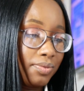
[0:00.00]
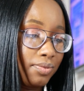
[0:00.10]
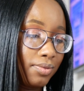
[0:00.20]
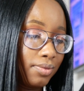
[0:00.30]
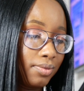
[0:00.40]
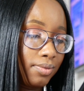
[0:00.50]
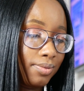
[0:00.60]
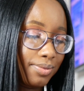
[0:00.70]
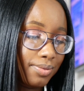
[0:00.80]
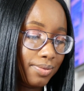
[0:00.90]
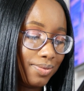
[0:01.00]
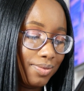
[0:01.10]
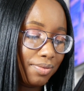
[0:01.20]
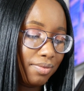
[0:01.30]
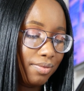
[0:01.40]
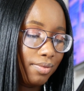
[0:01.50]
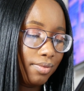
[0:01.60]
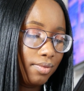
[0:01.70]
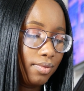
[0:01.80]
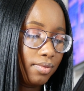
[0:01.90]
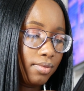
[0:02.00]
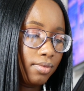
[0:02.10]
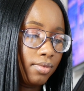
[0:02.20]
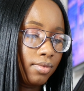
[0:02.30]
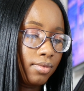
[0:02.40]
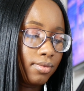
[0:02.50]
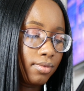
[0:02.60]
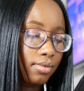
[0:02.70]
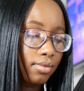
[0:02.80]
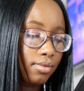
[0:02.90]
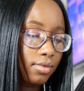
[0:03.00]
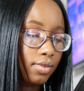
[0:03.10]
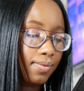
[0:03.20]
(no one is talking)